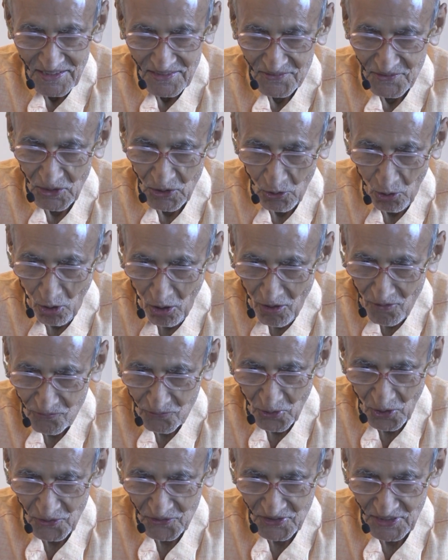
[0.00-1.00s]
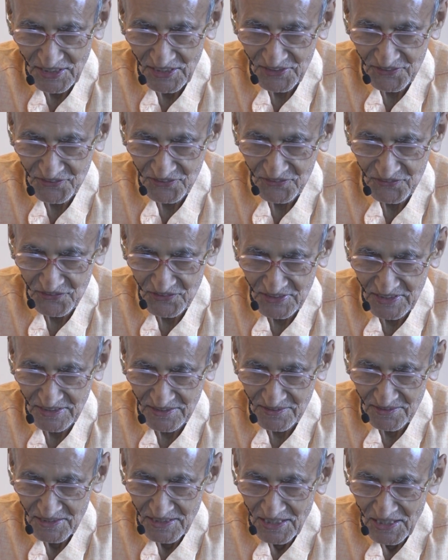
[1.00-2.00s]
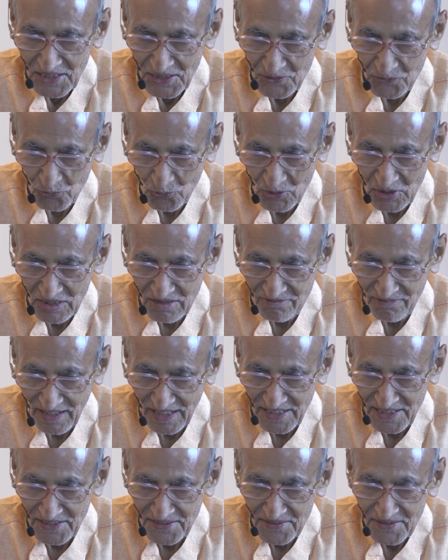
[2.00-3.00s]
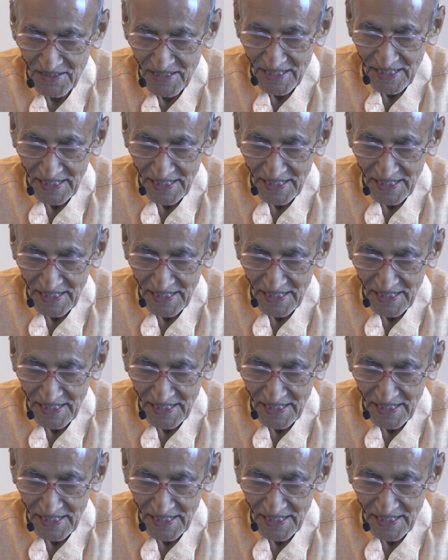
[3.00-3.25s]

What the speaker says: the law of contradictions here is only valid